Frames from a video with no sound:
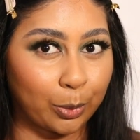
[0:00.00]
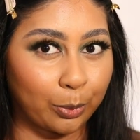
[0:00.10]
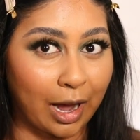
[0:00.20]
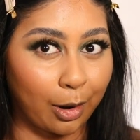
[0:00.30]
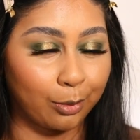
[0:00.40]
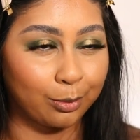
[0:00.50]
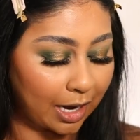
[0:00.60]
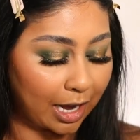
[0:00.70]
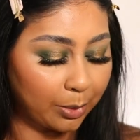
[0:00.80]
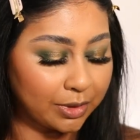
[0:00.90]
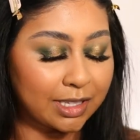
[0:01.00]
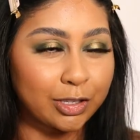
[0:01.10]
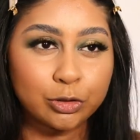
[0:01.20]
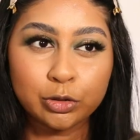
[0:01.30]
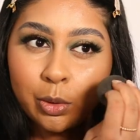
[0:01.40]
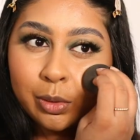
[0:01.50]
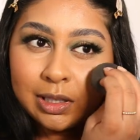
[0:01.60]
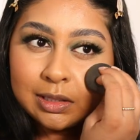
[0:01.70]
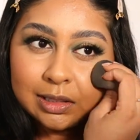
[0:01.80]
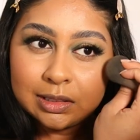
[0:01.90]
Wow, how was that so
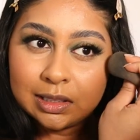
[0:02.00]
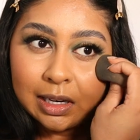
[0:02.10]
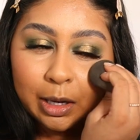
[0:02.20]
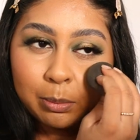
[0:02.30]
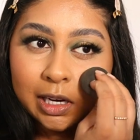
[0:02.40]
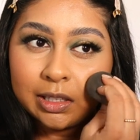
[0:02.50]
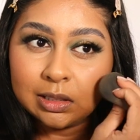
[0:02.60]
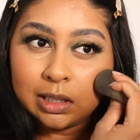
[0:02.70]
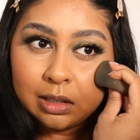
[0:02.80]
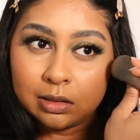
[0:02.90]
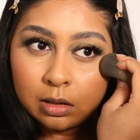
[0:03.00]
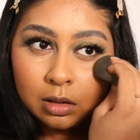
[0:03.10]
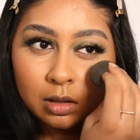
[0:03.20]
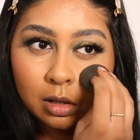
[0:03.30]
easy to like blend in?